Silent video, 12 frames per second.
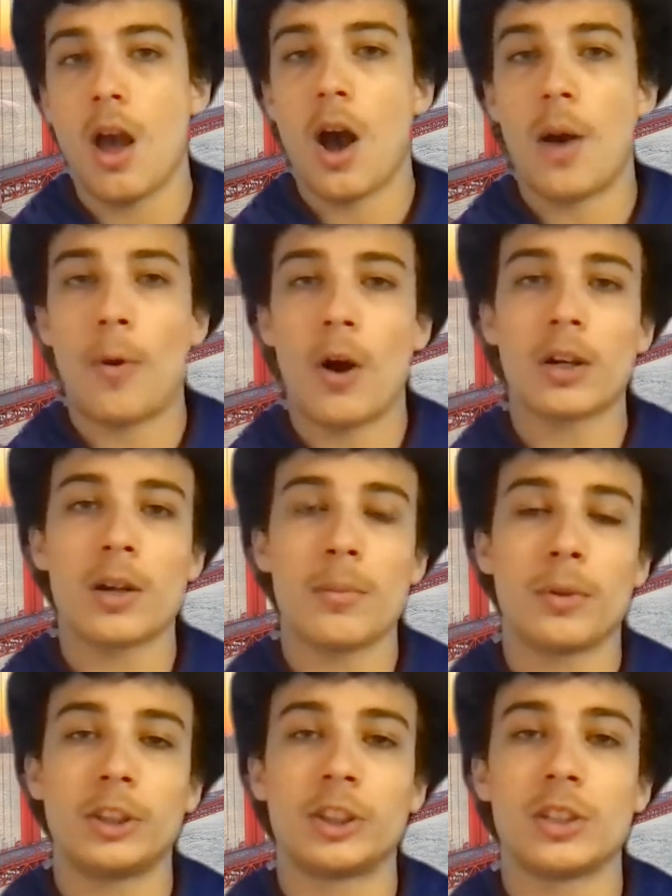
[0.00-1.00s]
Upon
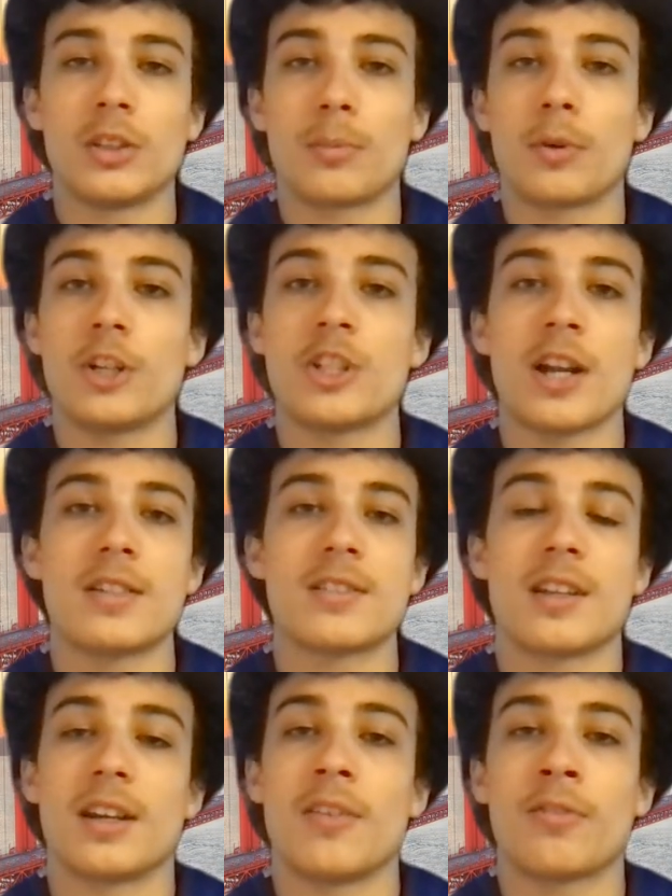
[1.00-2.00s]
completion, the bridge had
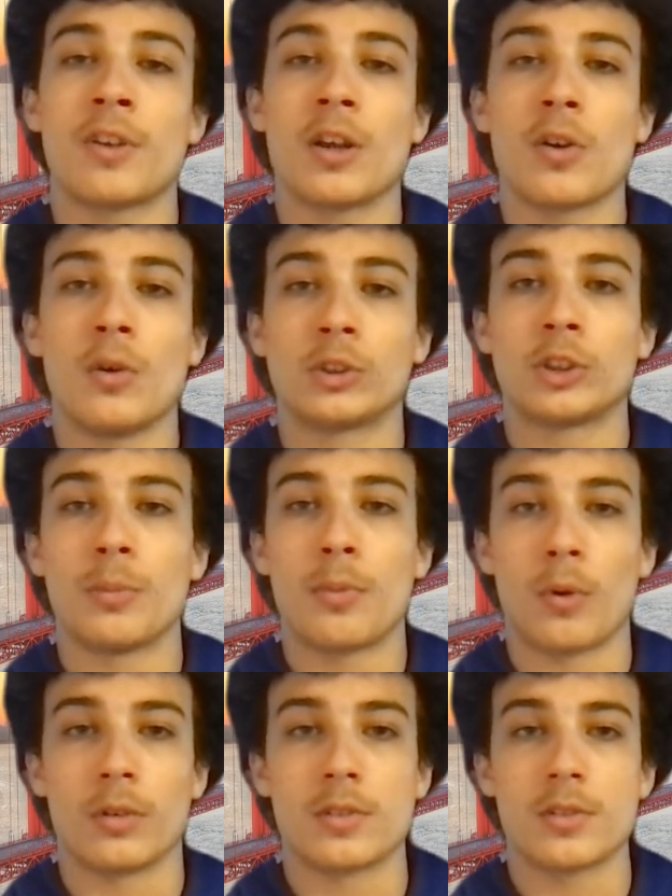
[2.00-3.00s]
significant cultural
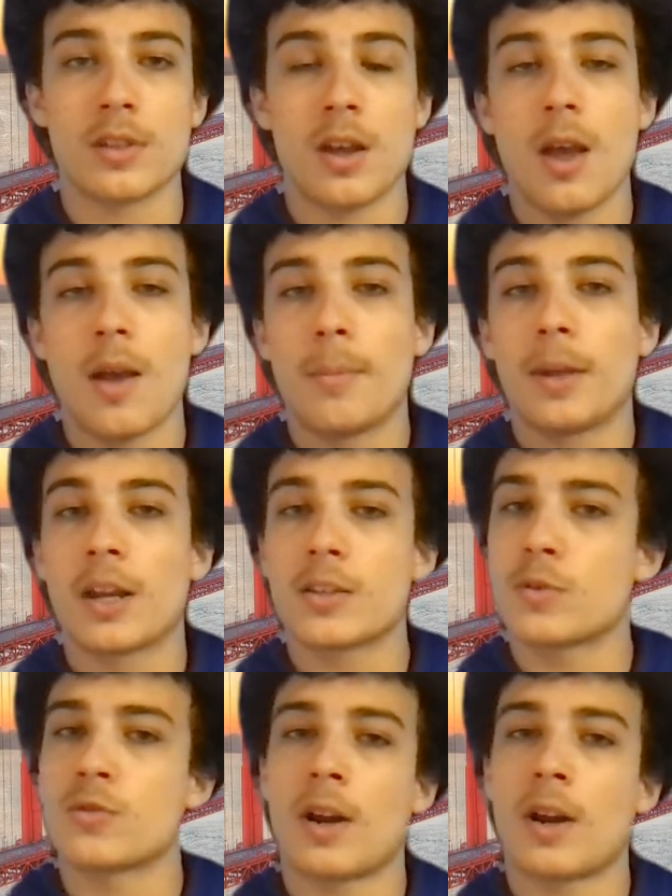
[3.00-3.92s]
importance because it was